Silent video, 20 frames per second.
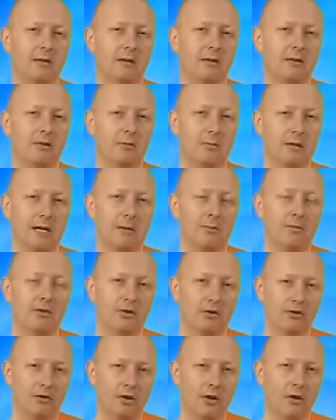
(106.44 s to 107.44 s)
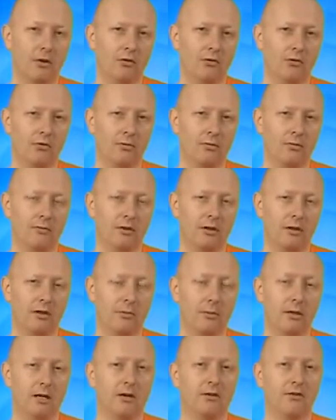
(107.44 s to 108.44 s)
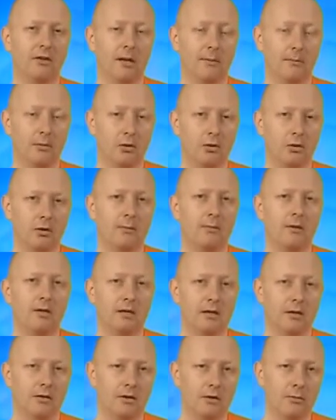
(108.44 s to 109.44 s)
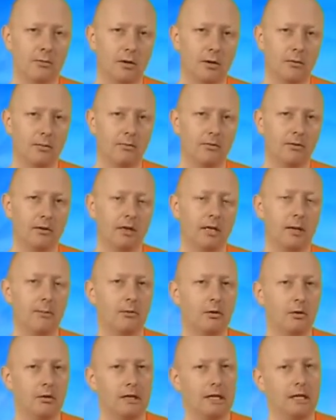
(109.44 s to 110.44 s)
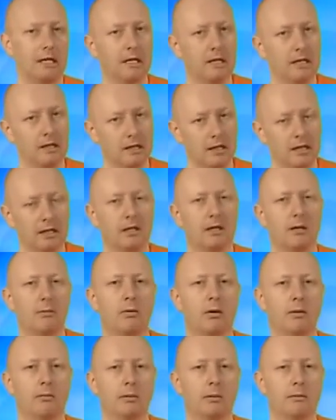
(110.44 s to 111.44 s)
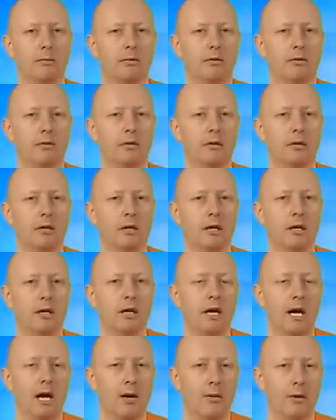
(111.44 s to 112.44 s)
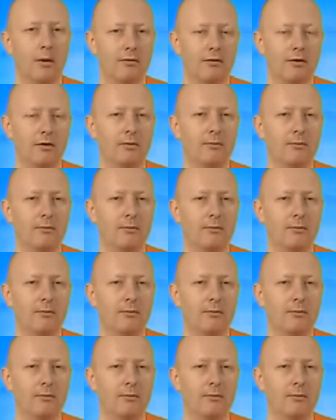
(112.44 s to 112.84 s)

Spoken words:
to be able to solve. It's because they're purely material problems and they're purely linear problems. However,